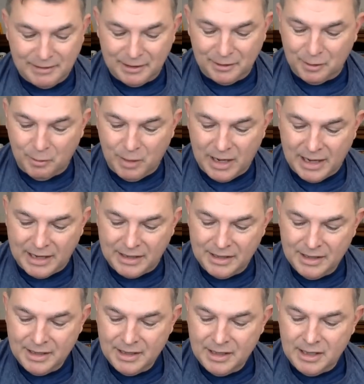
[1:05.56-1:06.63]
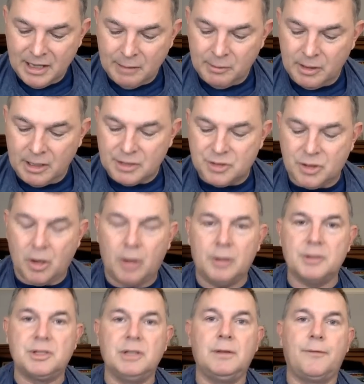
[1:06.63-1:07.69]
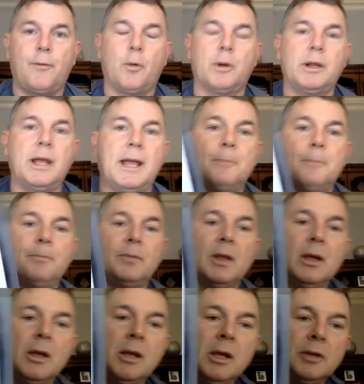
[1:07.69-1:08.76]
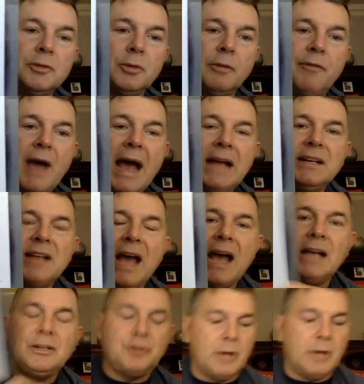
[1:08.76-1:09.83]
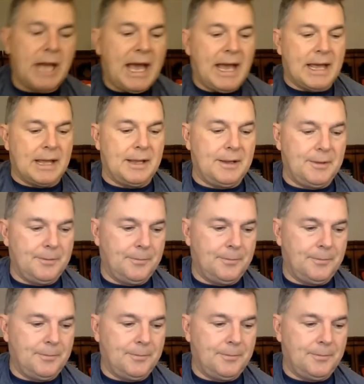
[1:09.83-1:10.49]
I don't know why. And we got Charlotte. She's forty-eight. So if I die today,